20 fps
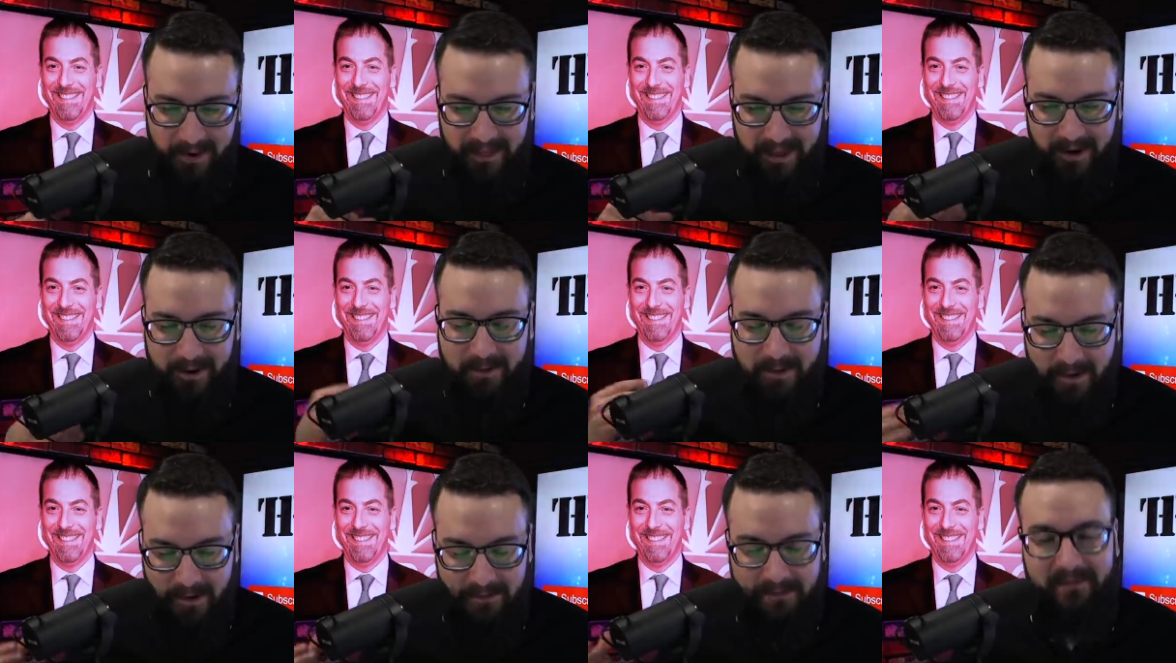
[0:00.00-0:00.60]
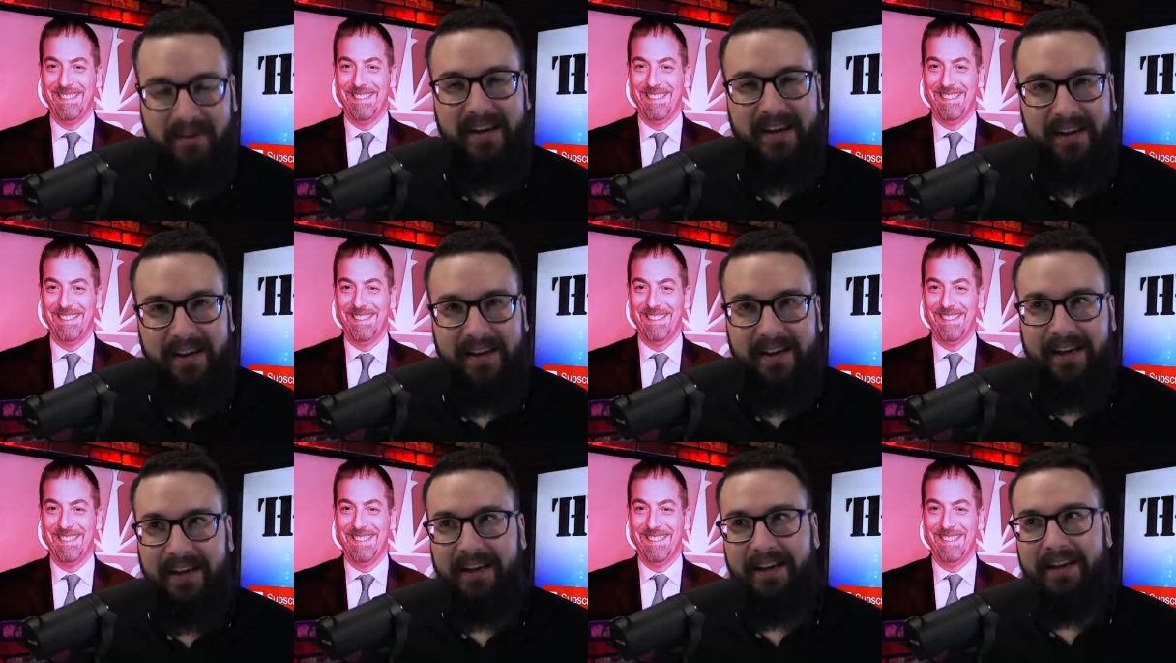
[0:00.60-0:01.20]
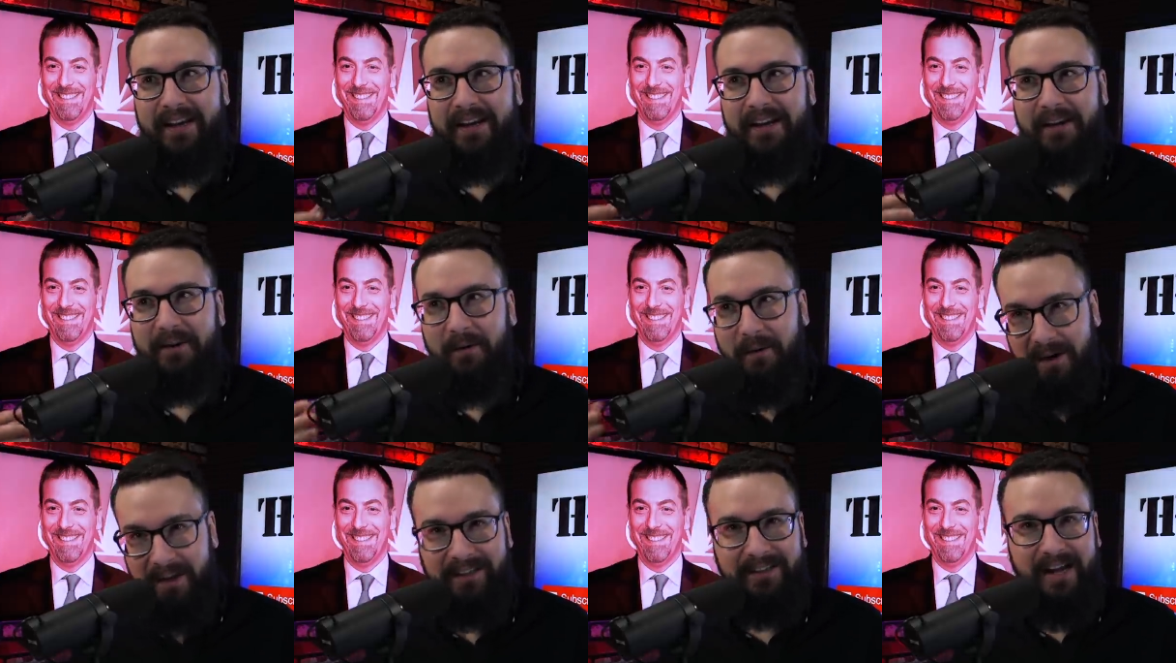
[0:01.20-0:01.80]
Speaker 1: where they quote me
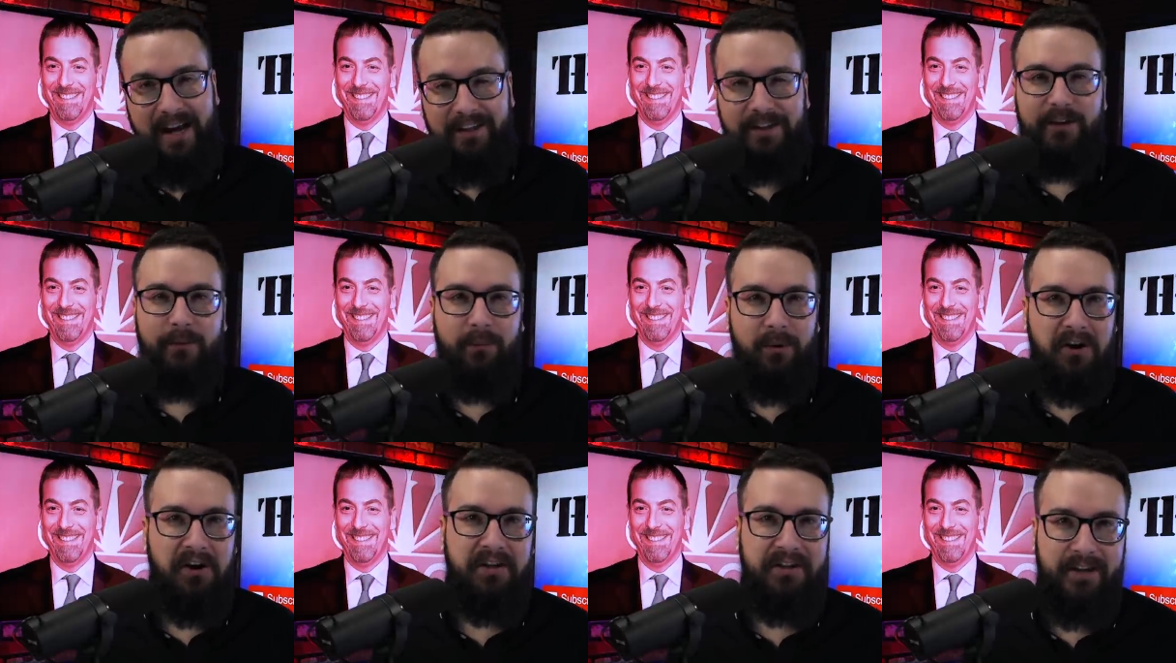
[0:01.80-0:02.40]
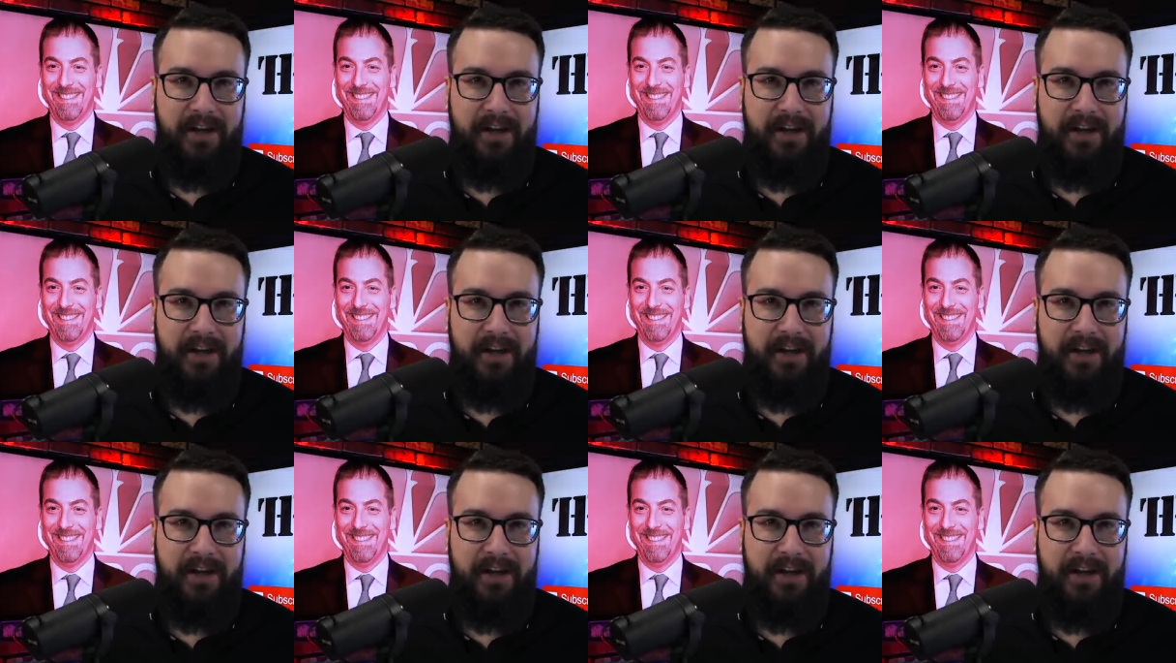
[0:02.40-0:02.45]
criticizing Bernie